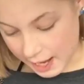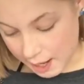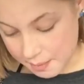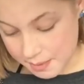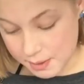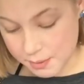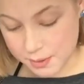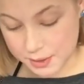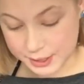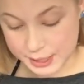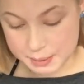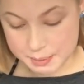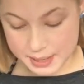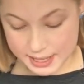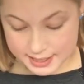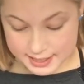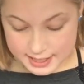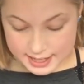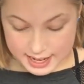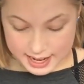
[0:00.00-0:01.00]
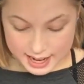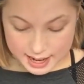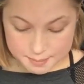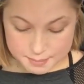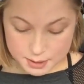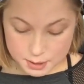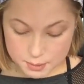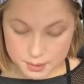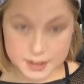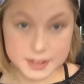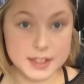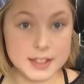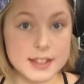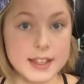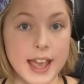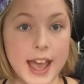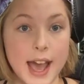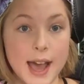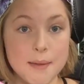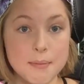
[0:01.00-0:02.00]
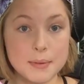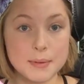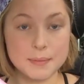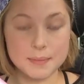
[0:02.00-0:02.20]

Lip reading: I'll be really pink today. I'm gonna wear this cap.